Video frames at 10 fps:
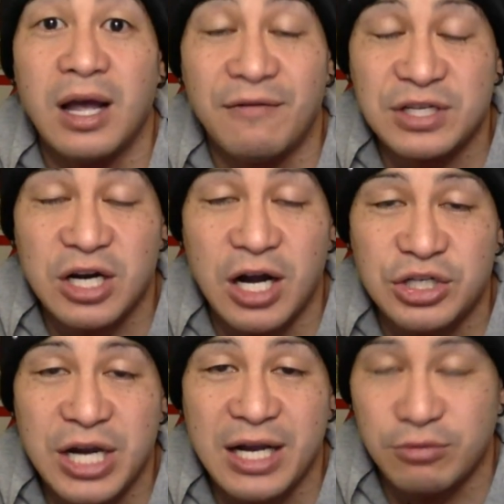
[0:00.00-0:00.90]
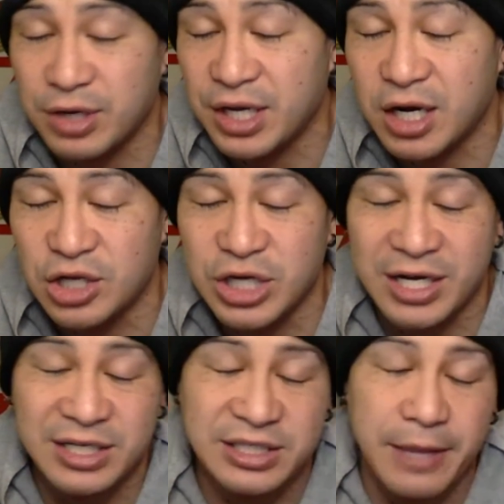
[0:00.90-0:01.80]
of his contract, rookie
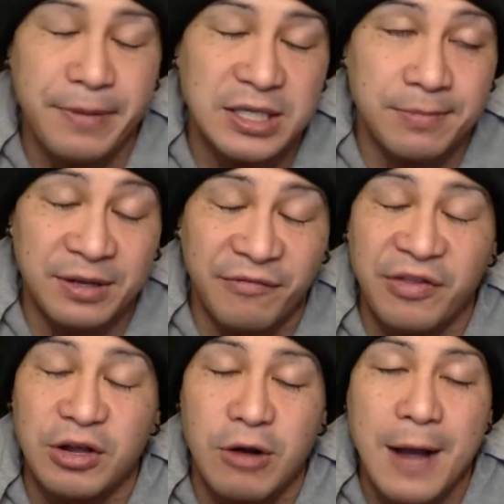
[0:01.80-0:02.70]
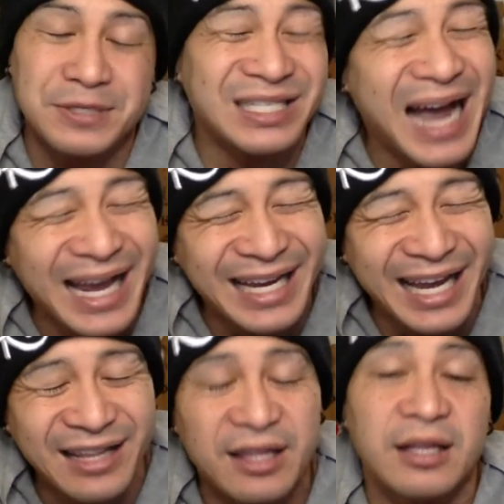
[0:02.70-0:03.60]
contract, because they picked up his fifth year option. I
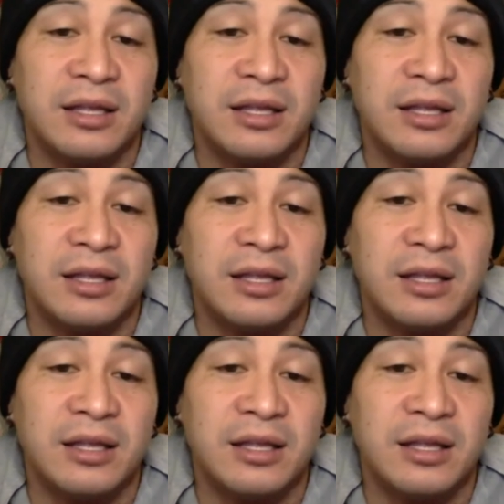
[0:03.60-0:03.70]
get it.